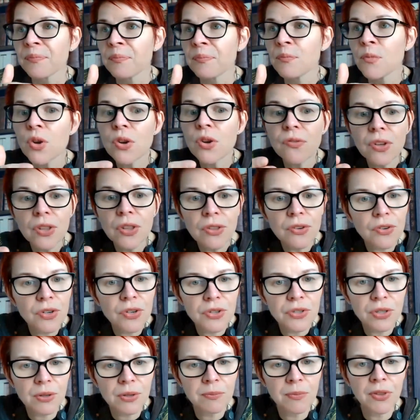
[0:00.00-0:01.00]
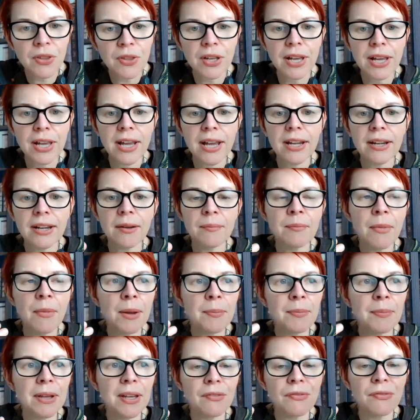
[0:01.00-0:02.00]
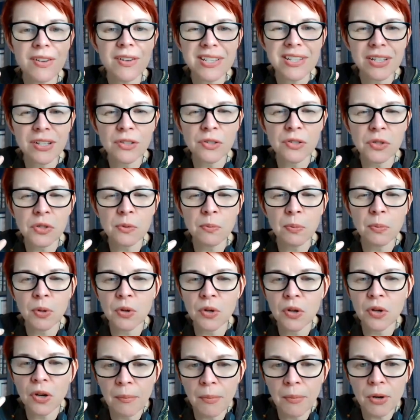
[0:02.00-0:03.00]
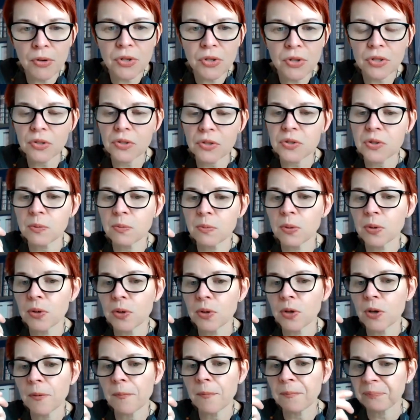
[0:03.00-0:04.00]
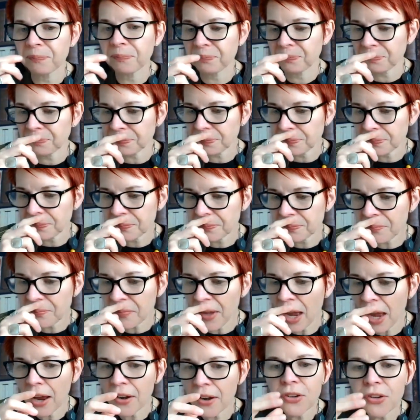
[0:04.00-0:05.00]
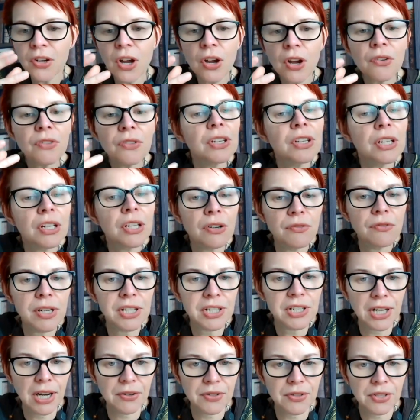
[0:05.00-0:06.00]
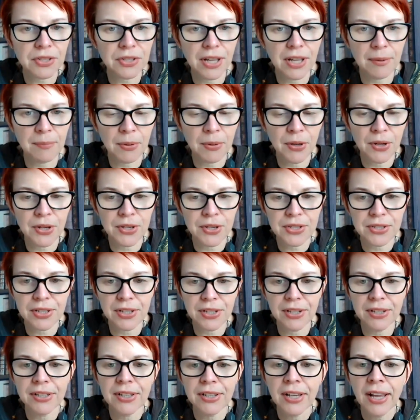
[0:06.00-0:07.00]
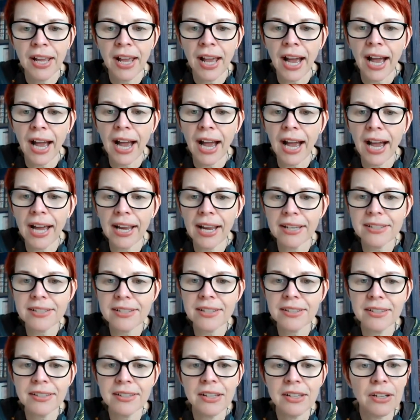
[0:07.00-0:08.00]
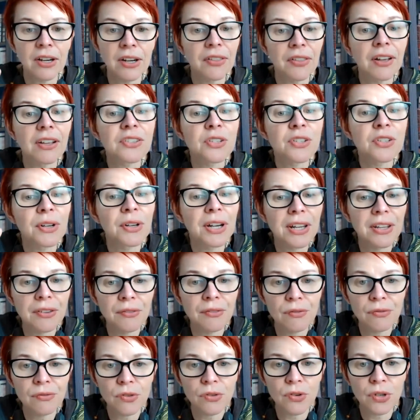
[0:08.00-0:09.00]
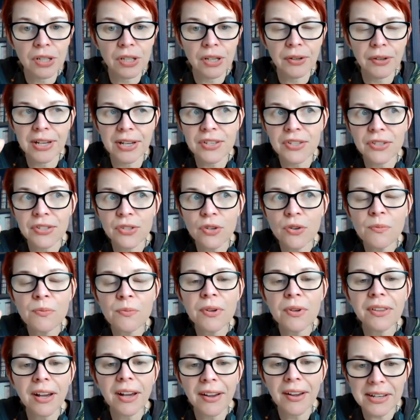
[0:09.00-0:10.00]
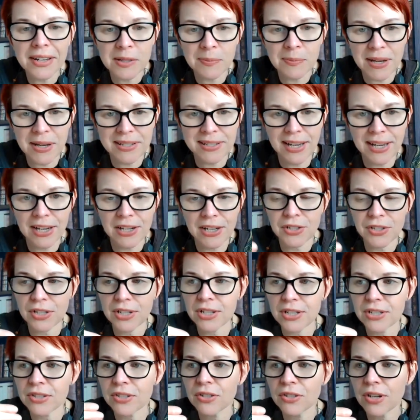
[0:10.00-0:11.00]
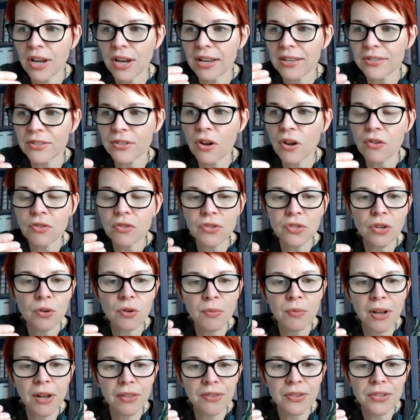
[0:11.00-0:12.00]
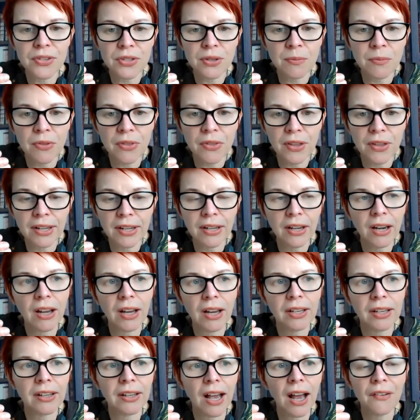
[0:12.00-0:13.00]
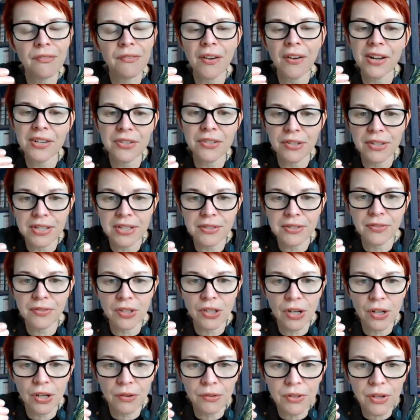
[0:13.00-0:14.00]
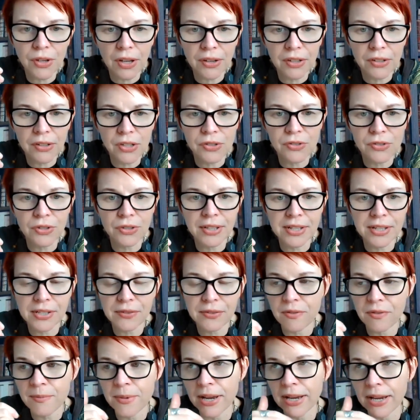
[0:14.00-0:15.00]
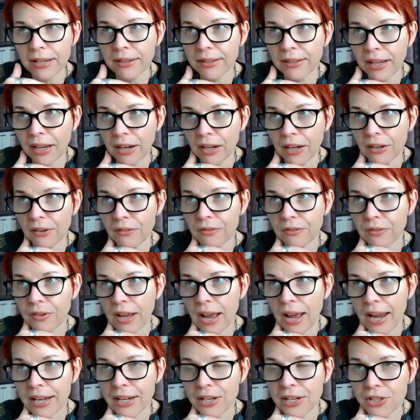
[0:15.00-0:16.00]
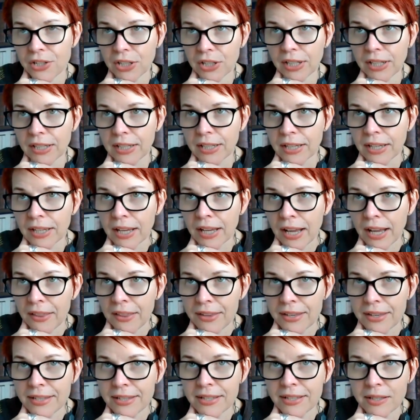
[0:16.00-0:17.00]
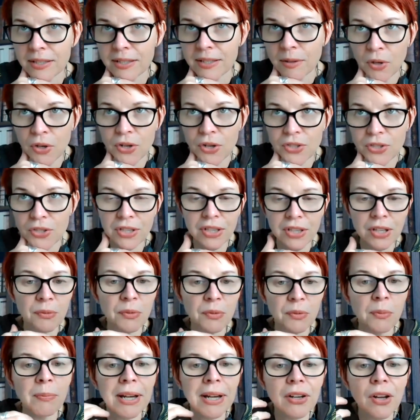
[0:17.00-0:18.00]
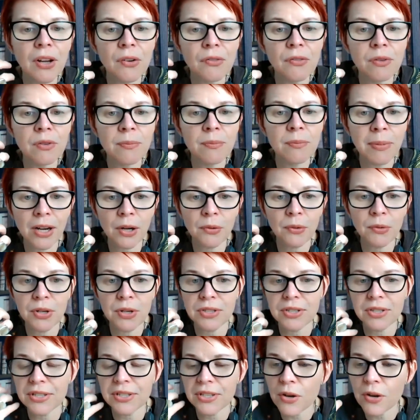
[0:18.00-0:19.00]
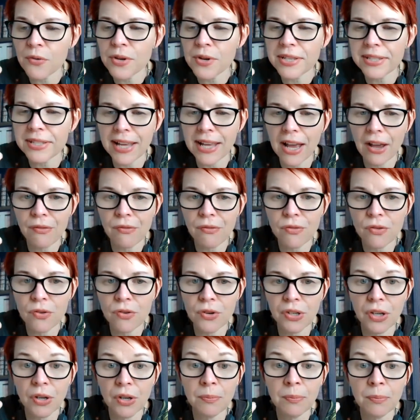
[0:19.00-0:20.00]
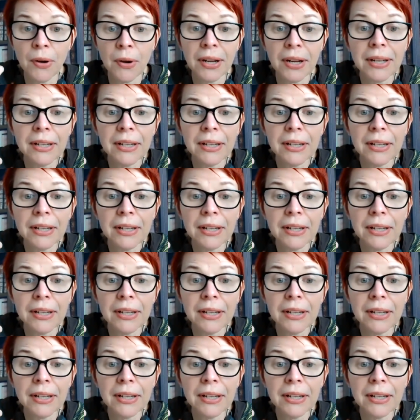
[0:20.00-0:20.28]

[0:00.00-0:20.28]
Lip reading: moving through something, maybe physical support, emotional support. And know that you can reach out to that person and, you know, they'll do anything for you. And it's done without expectation. It's not done with something like, if I do this for you, you do this for me kind of energy. This is the person that will bend over backwards, is always there for you. But